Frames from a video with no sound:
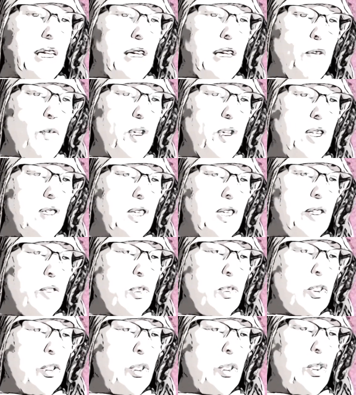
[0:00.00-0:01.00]
If it is
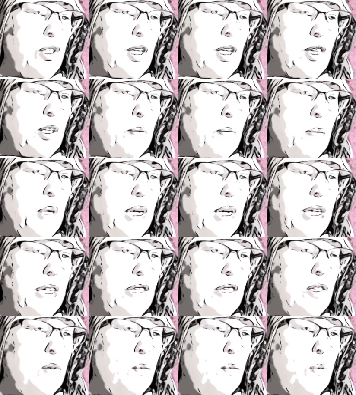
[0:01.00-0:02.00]
understood that the
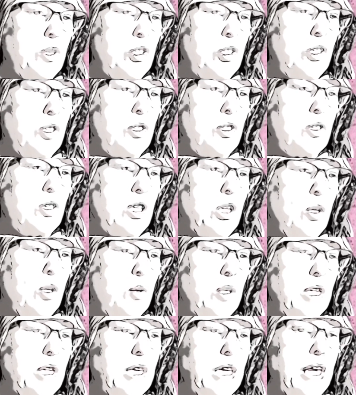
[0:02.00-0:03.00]
mind, which is the
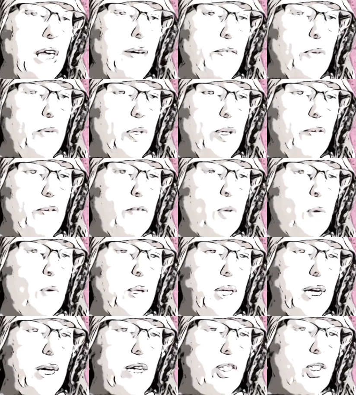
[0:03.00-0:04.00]
only level of
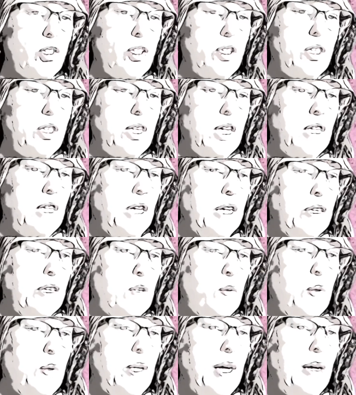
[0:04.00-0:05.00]
creation,
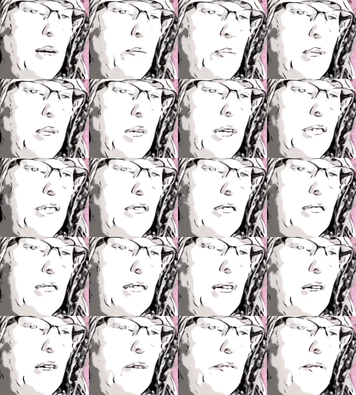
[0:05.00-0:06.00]
cannot create beyond
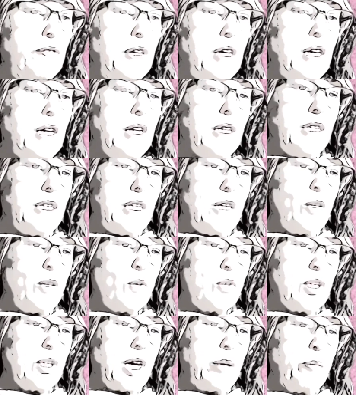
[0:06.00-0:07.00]
itself,
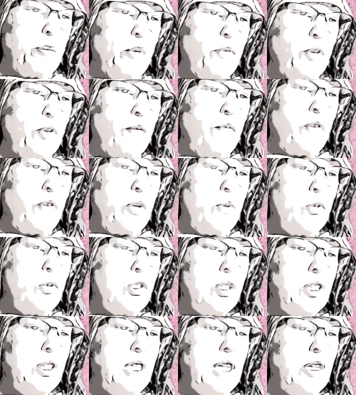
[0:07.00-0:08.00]
neither type of
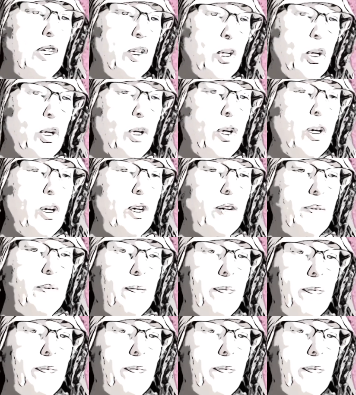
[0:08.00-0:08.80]
confusion need occur.